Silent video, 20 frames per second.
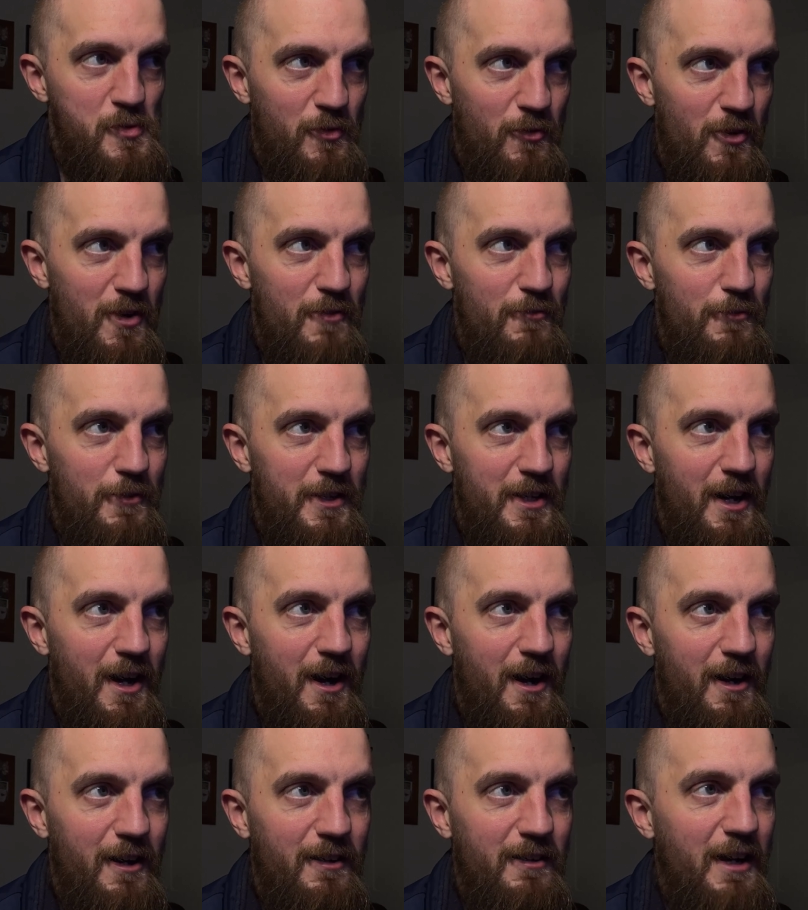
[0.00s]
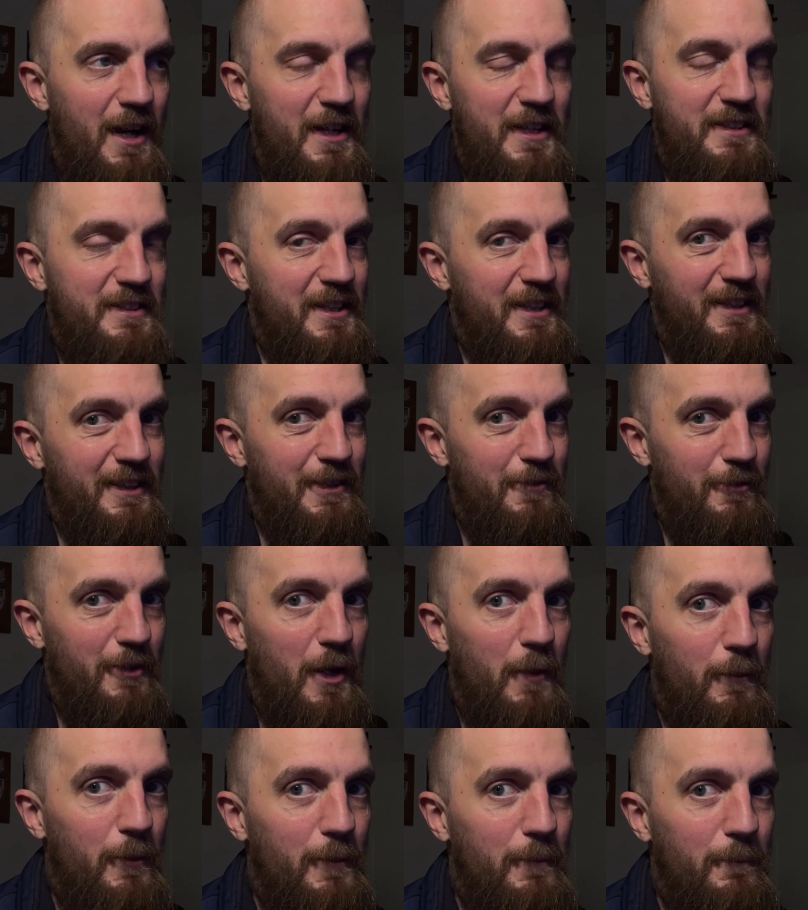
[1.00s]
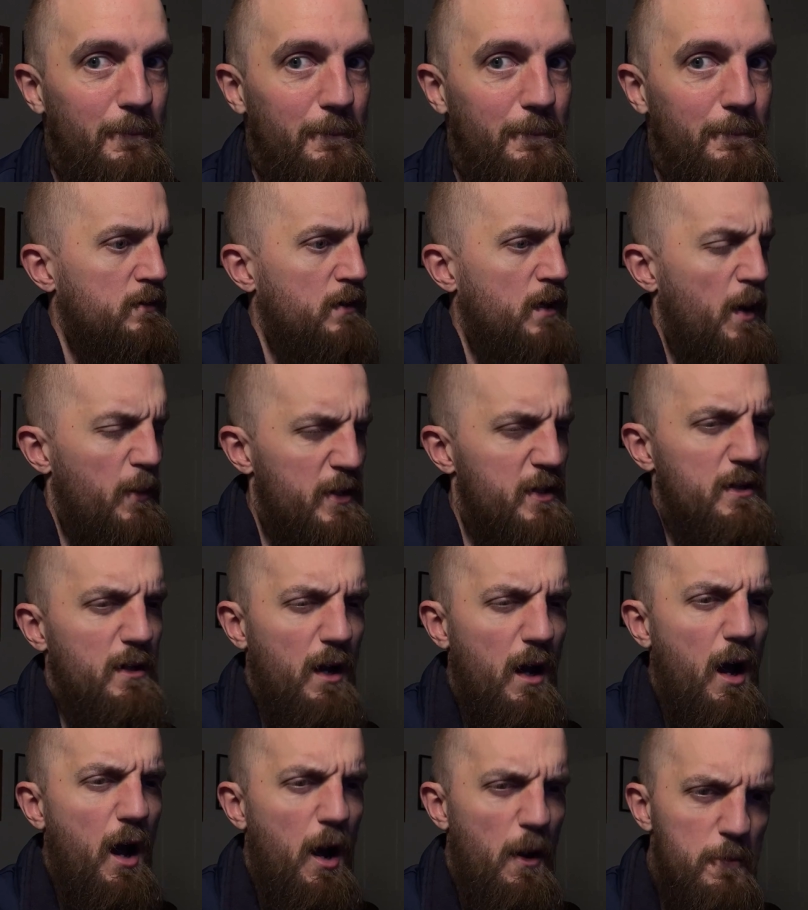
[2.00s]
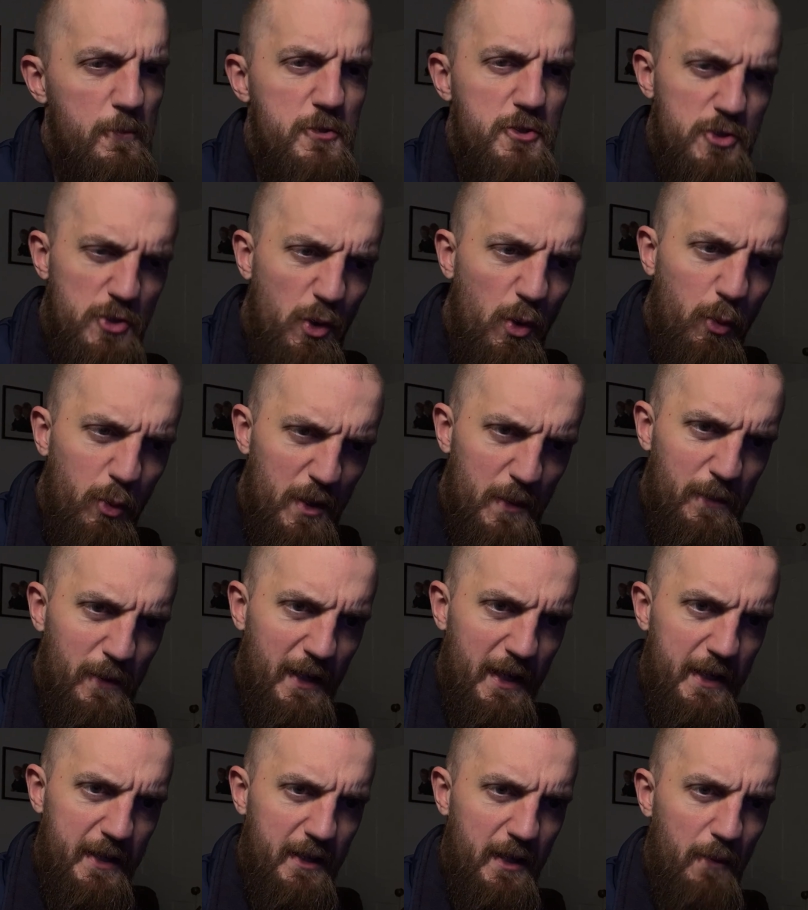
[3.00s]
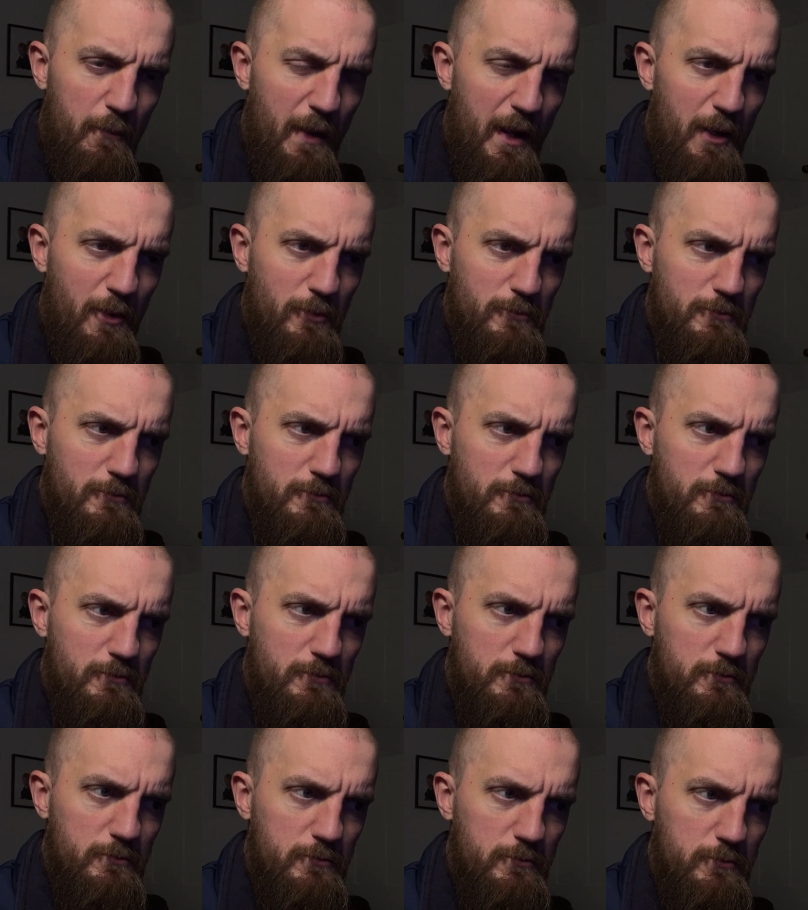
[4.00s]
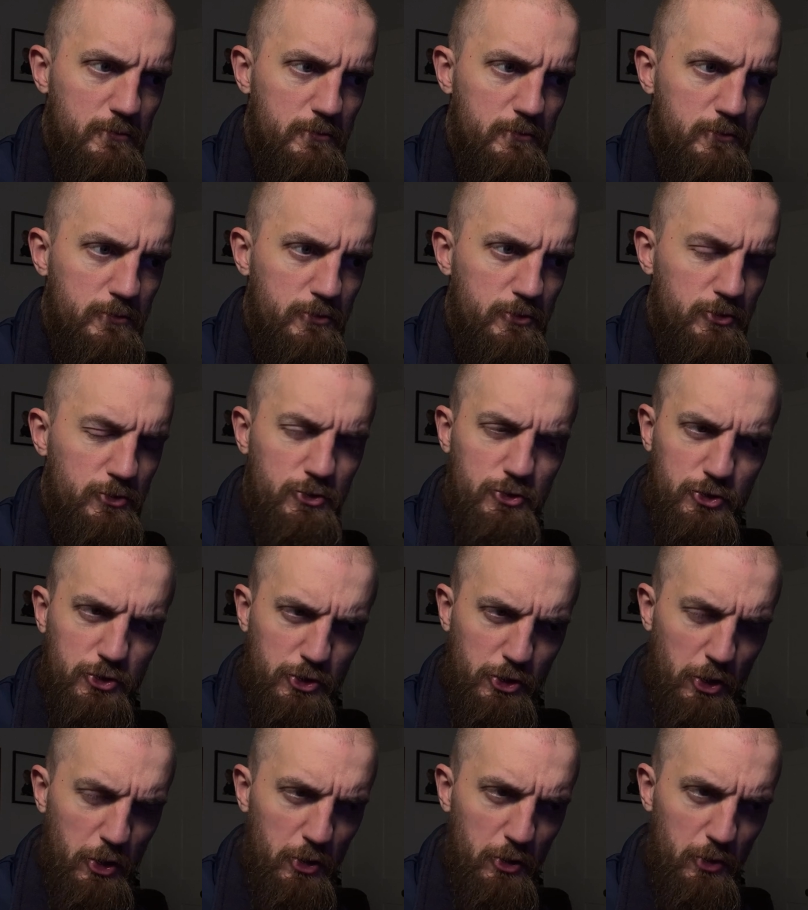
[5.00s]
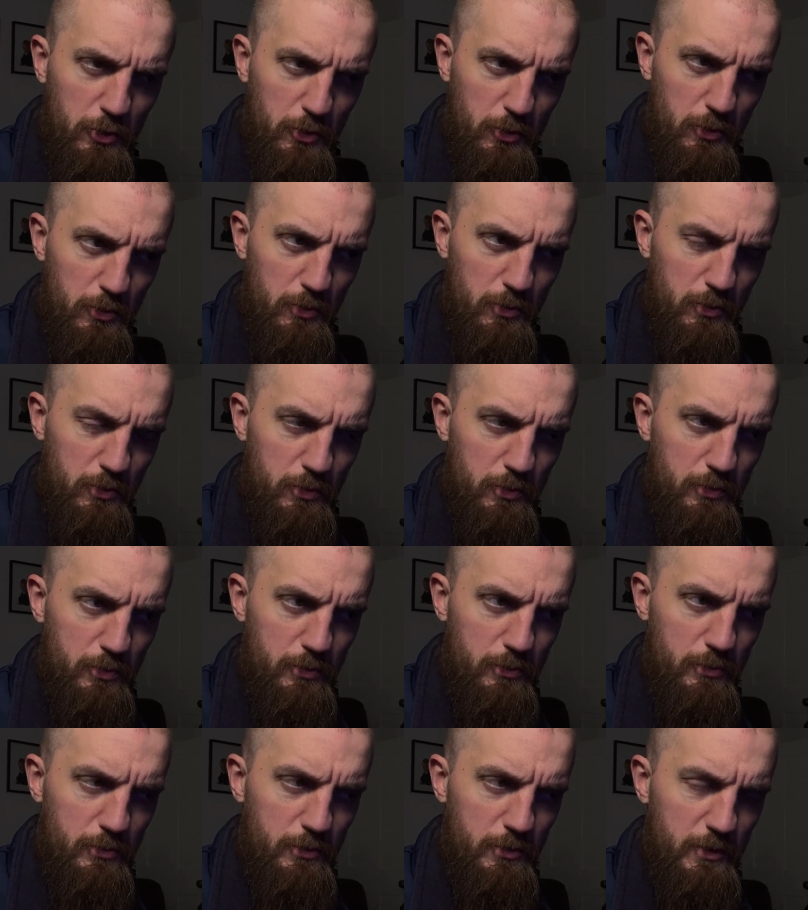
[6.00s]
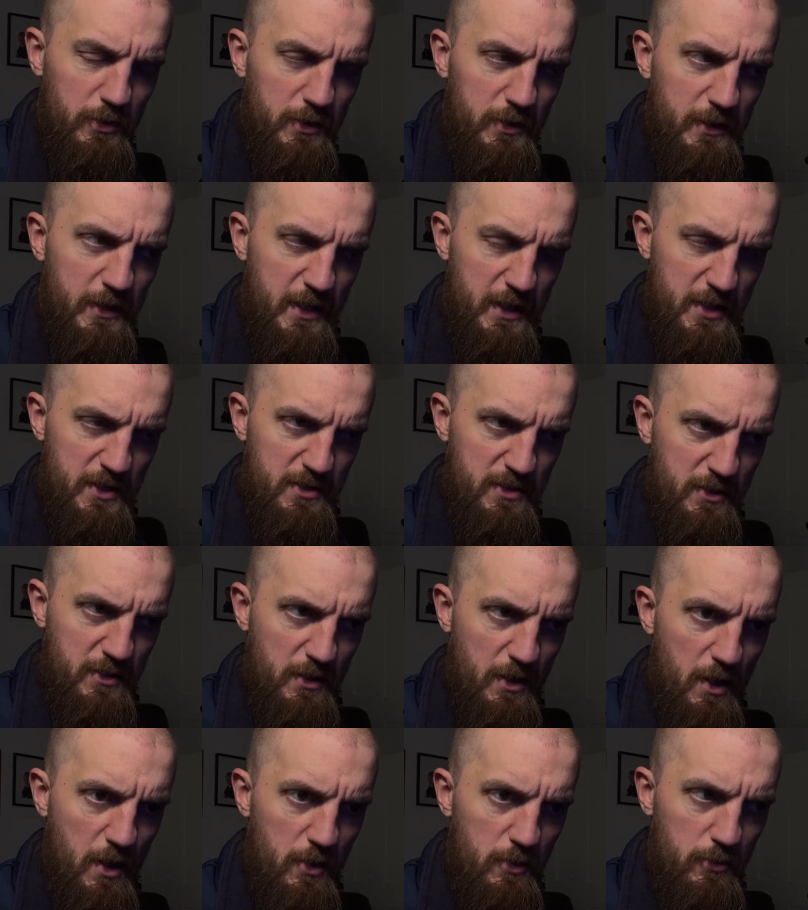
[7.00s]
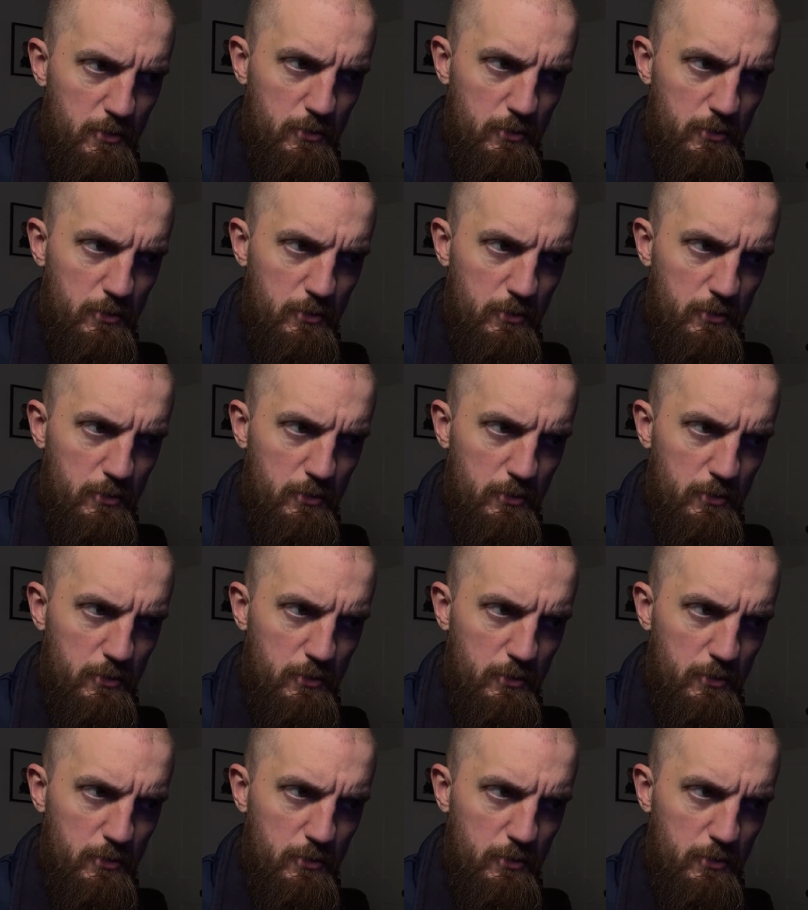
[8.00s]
for it in VR and it didn't live up. I mean, I'm sure we played it about 2 years ago.